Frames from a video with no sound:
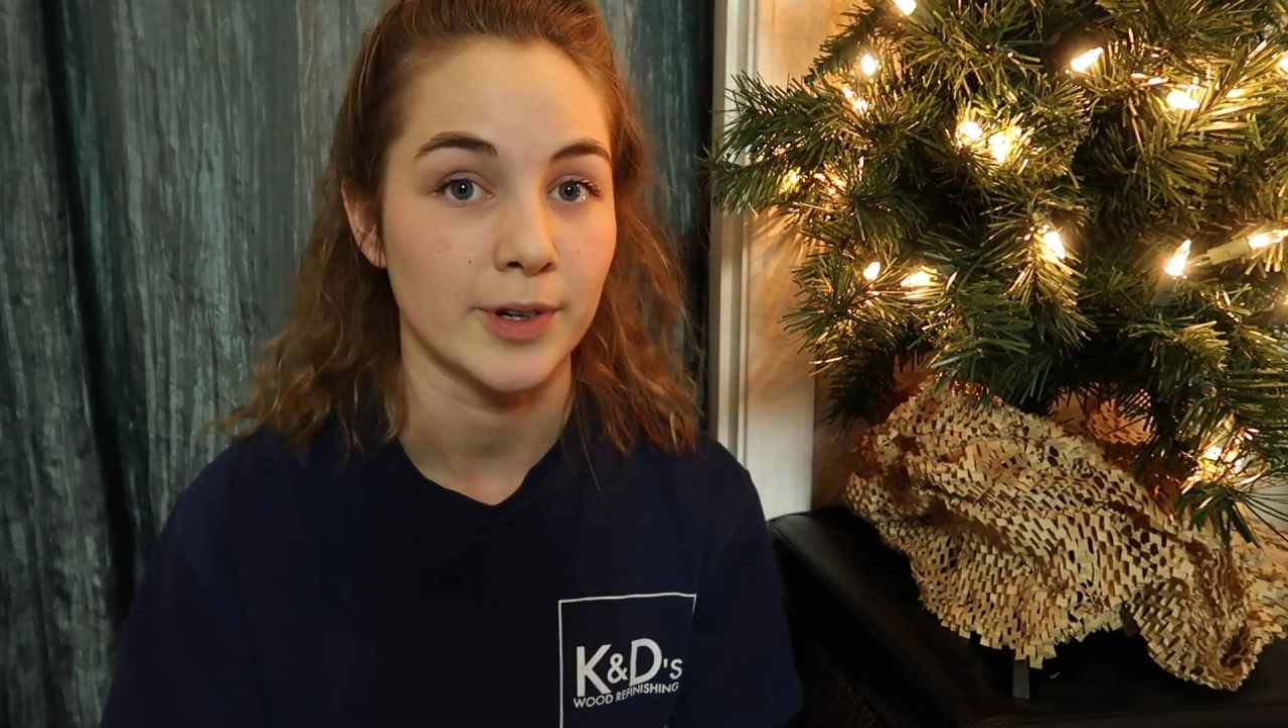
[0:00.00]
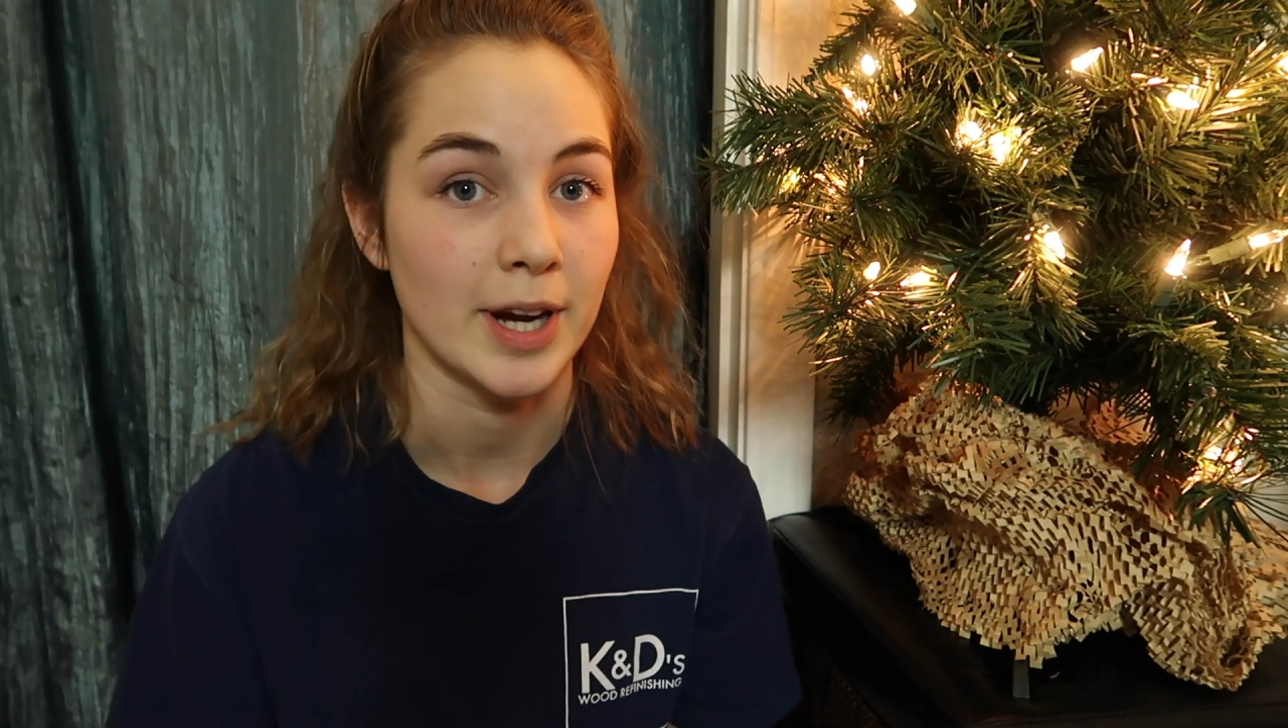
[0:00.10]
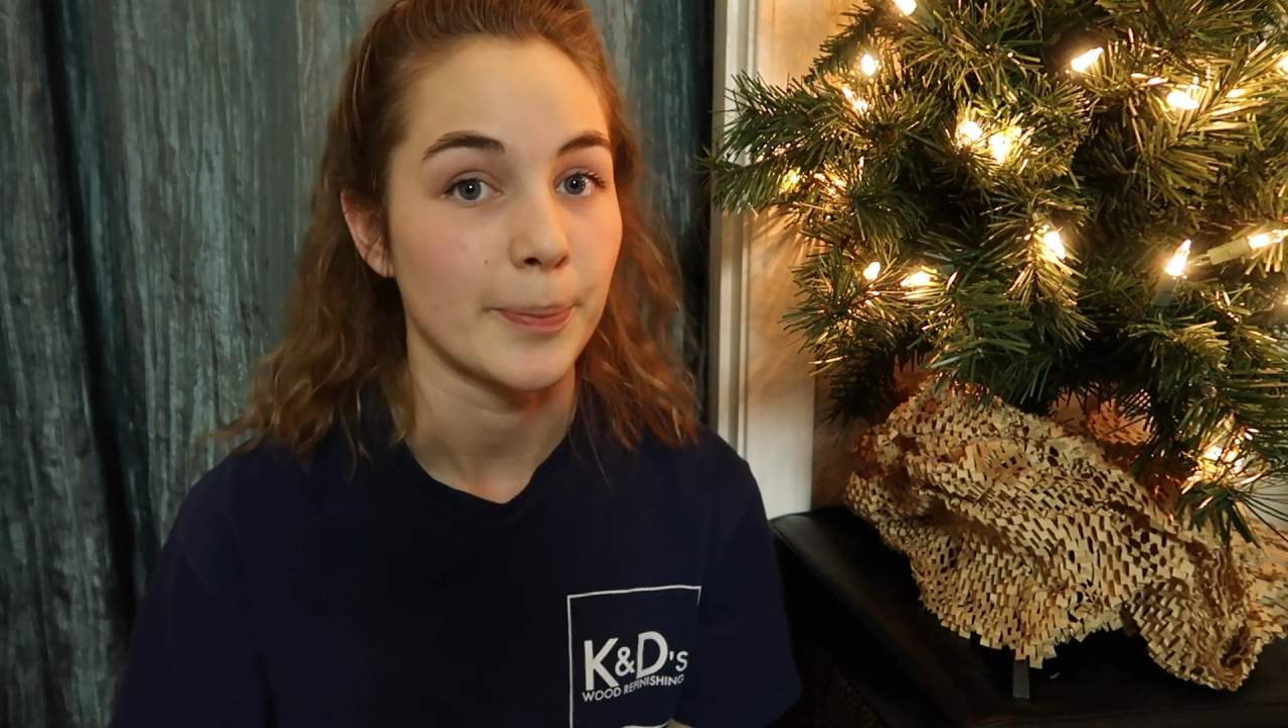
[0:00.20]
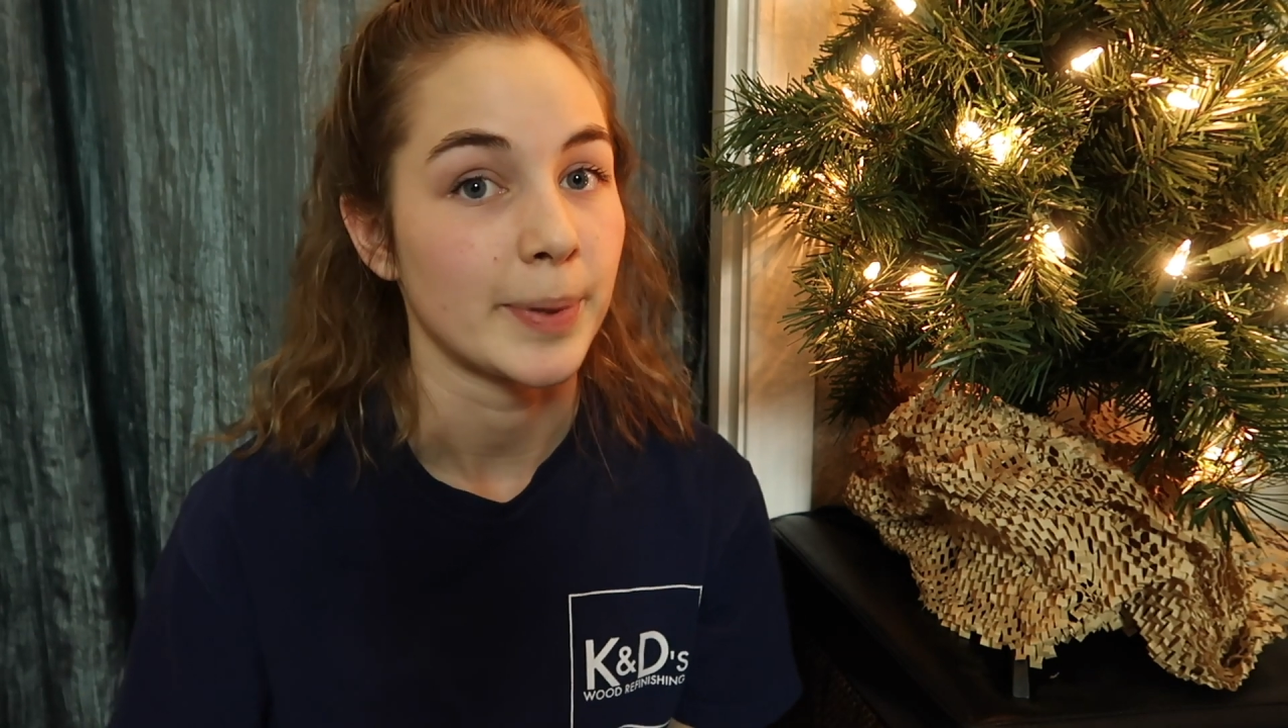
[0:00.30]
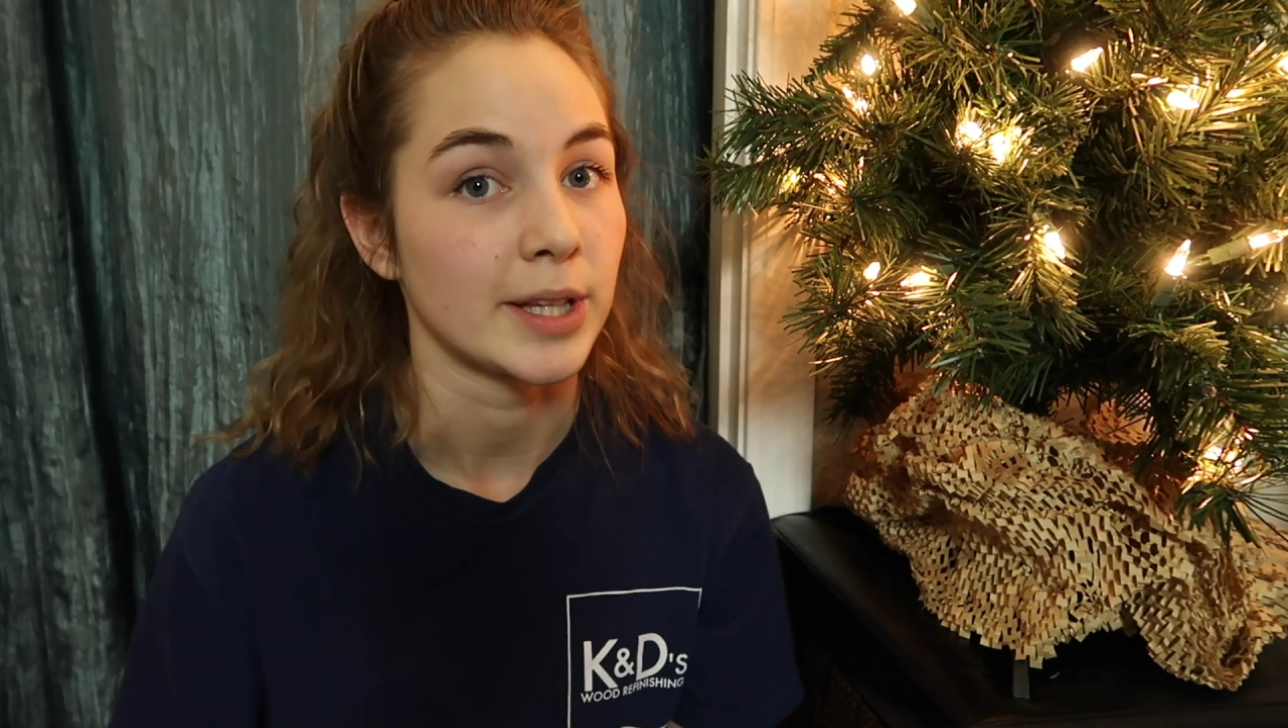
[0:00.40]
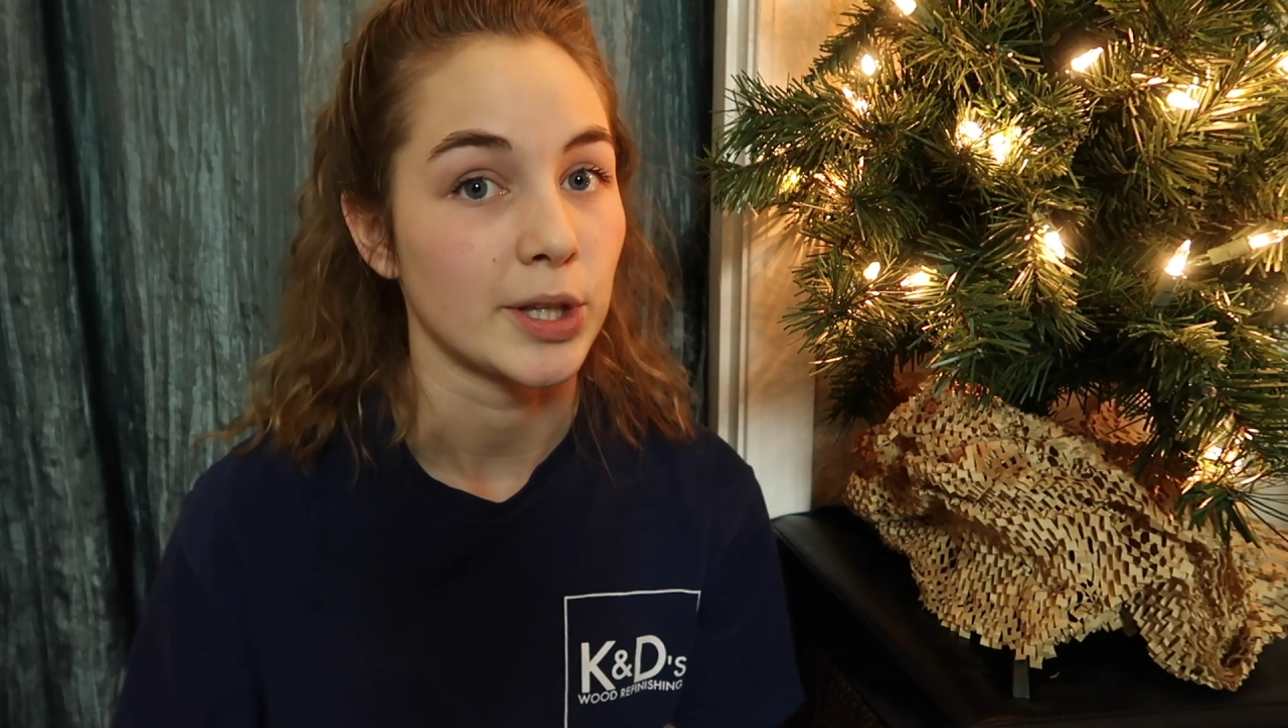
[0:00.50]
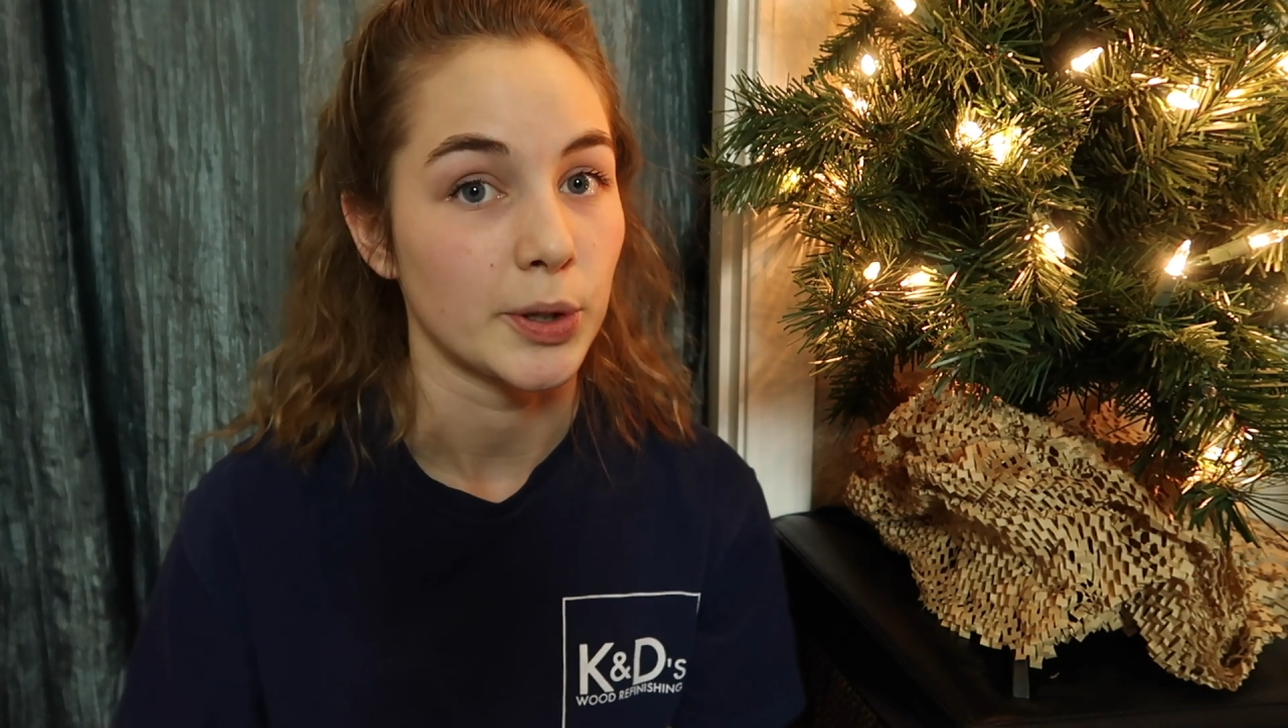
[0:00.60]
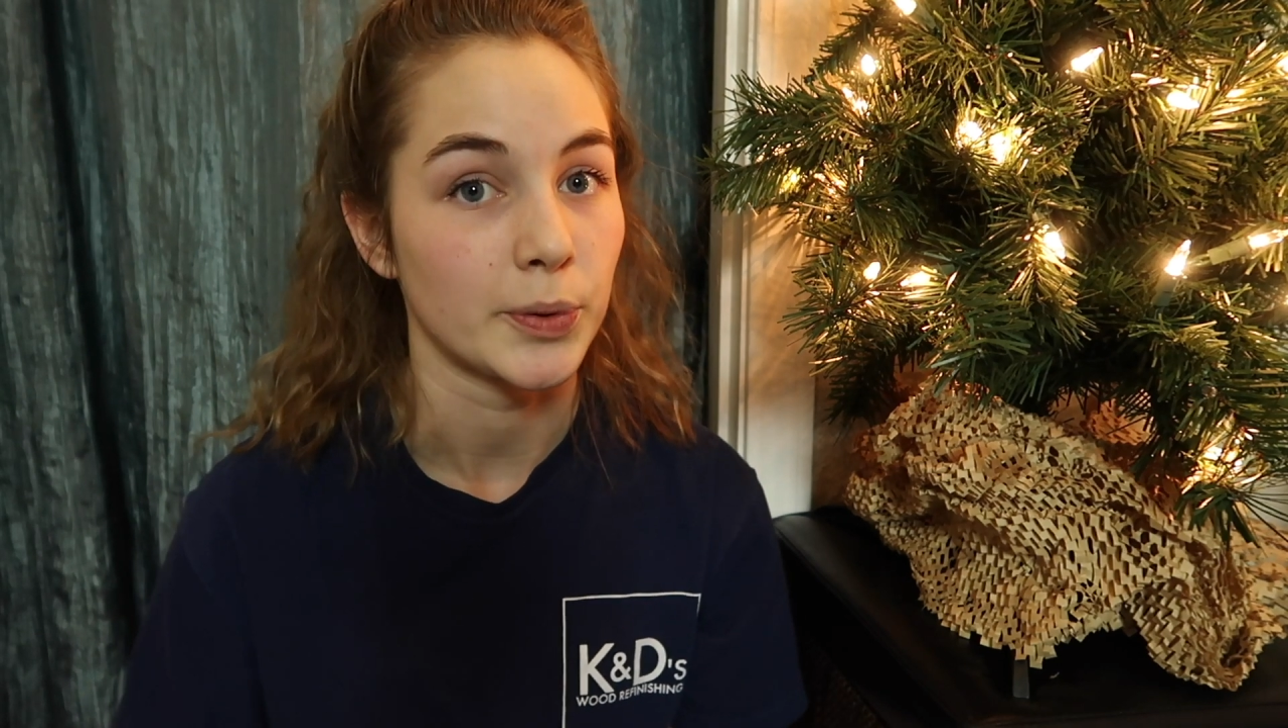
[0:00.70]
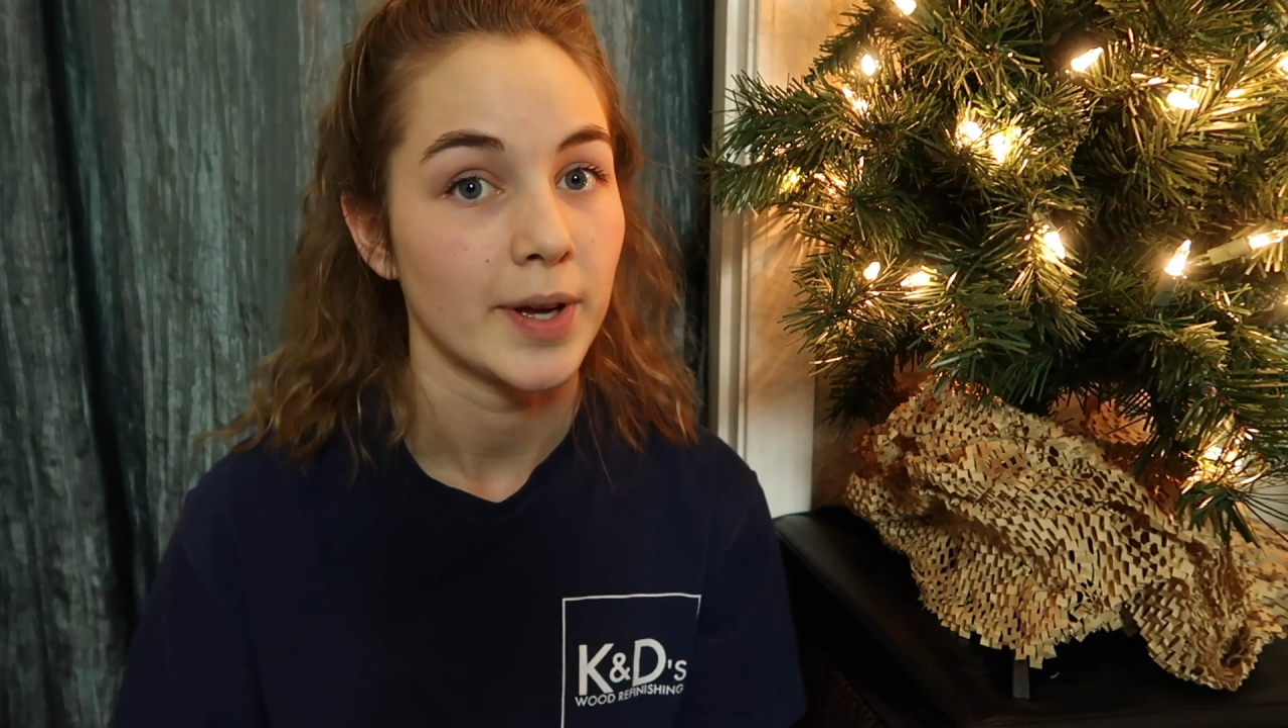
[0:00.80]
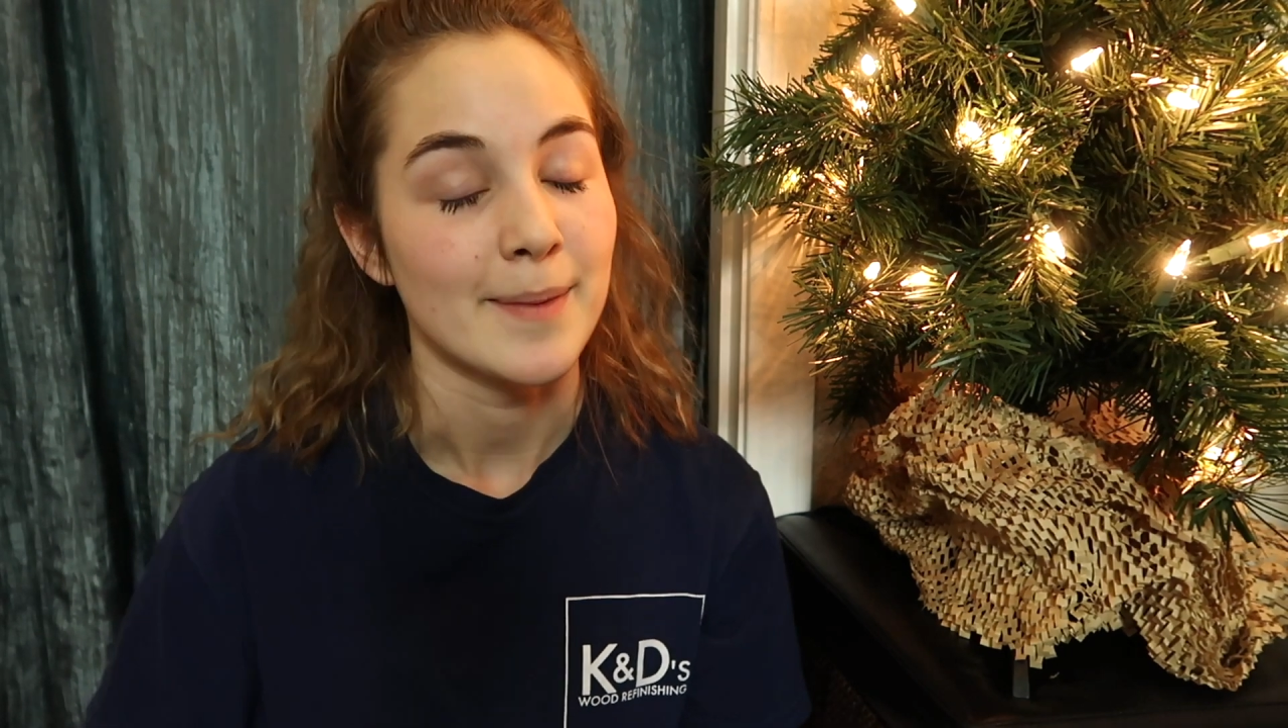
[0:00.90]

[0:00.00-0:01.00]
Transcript: for helping you.